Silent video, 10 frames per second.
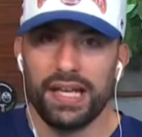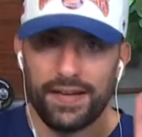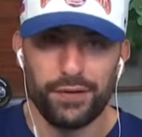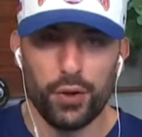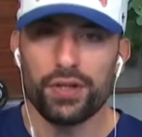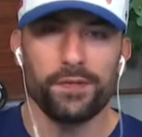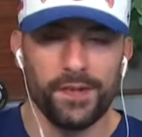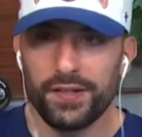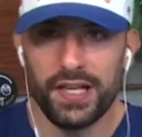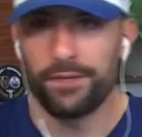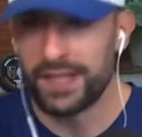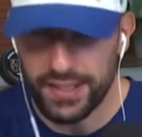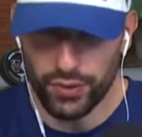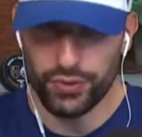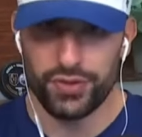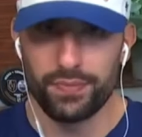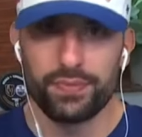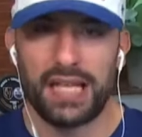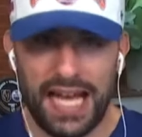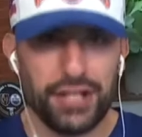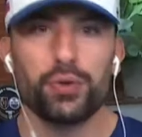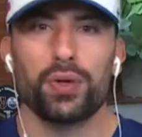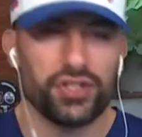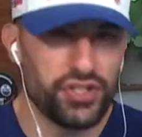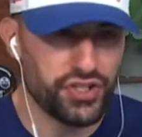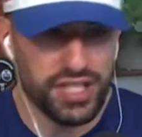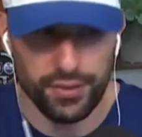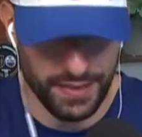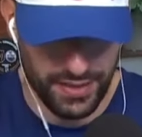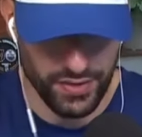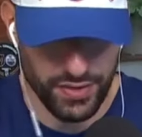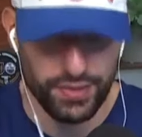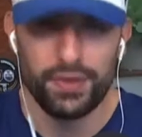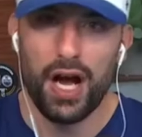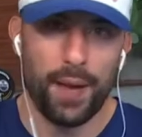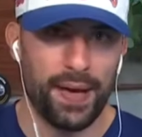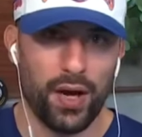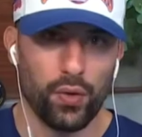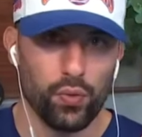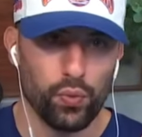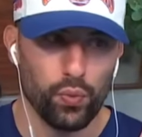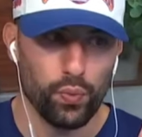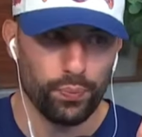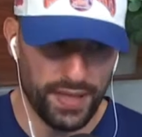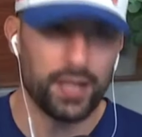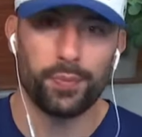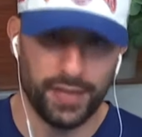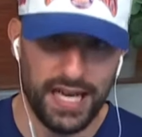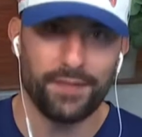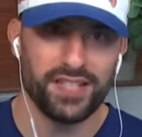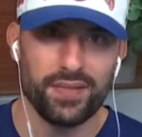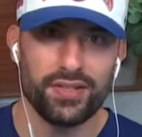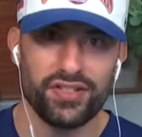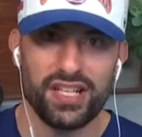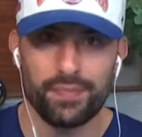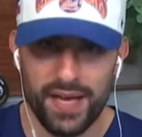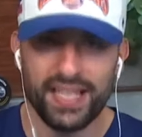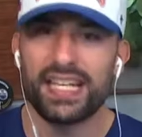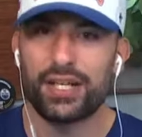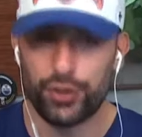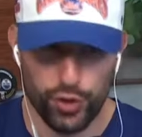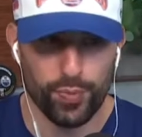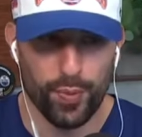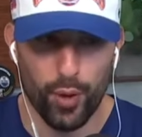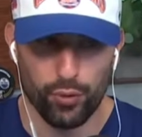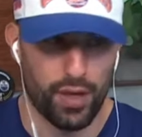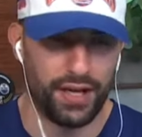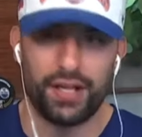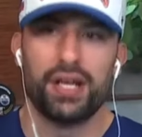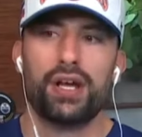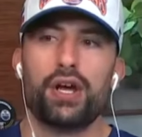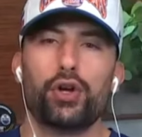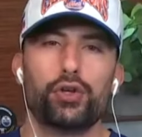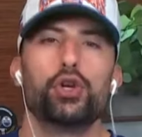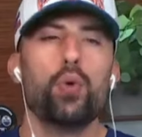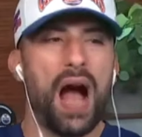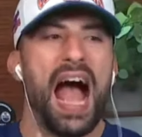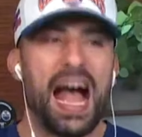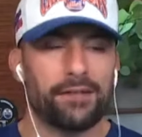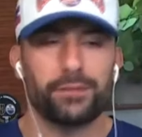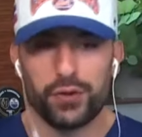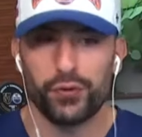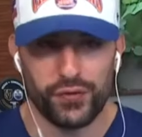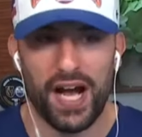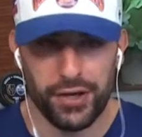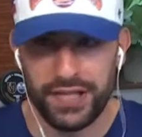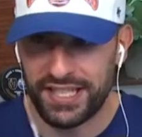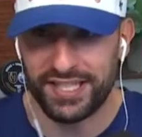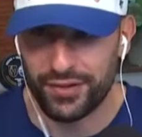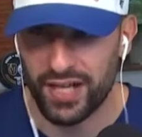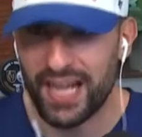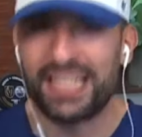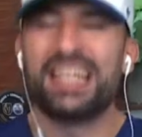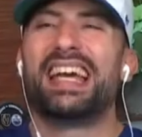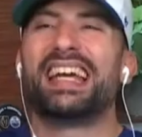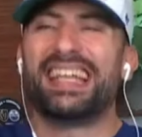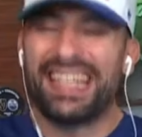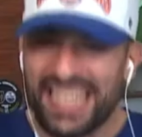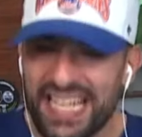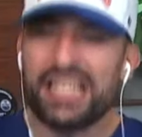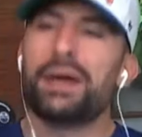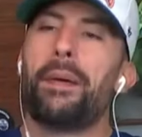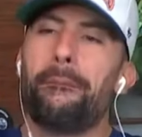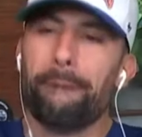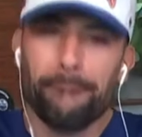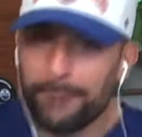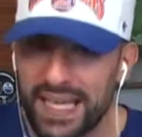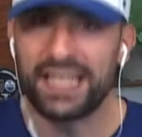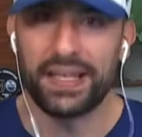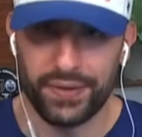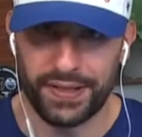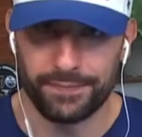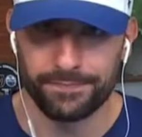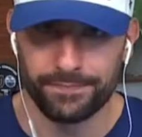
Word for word: if you're the Philadelphia Eagles and you are serious about being a playoff team this year, making a Super Bowl run, you have to fire Nick Sirianni immediately.